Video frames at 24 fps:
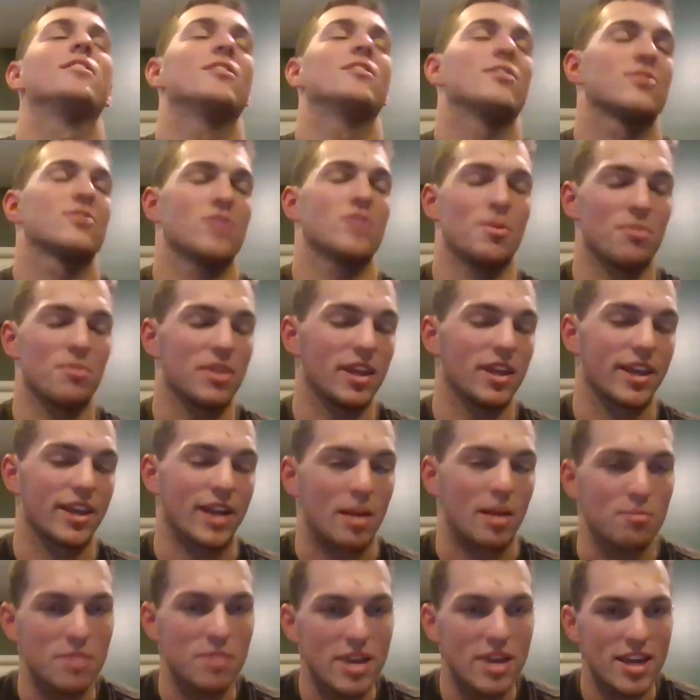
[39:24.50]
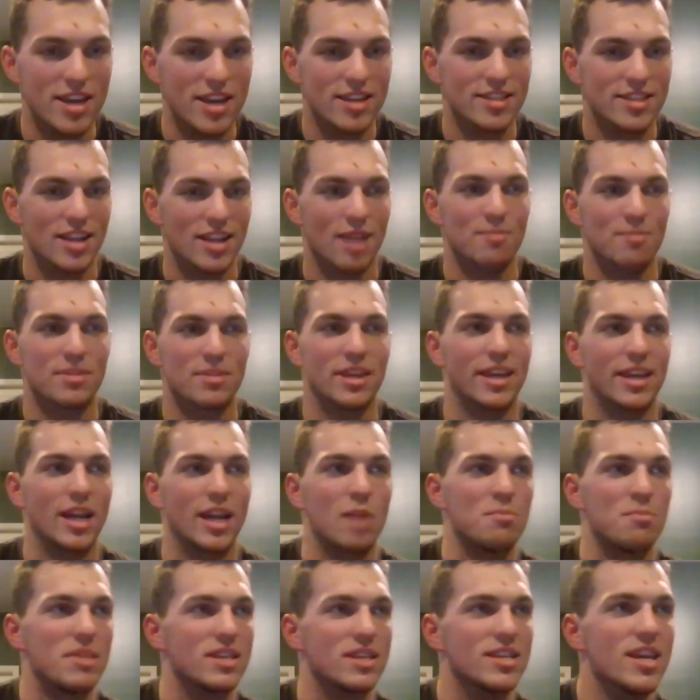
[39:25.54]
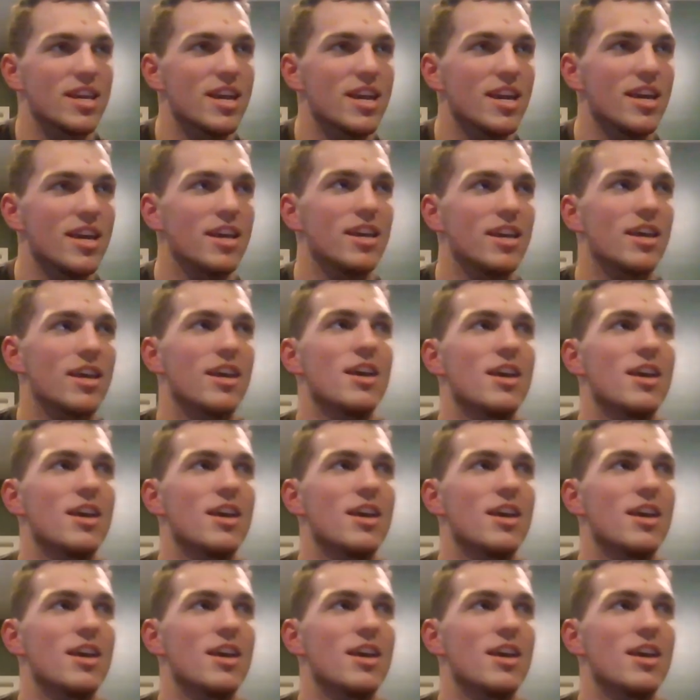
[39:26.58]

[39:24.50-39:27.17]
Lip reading: So I'm thinking I missed. I'm thinking I mishit.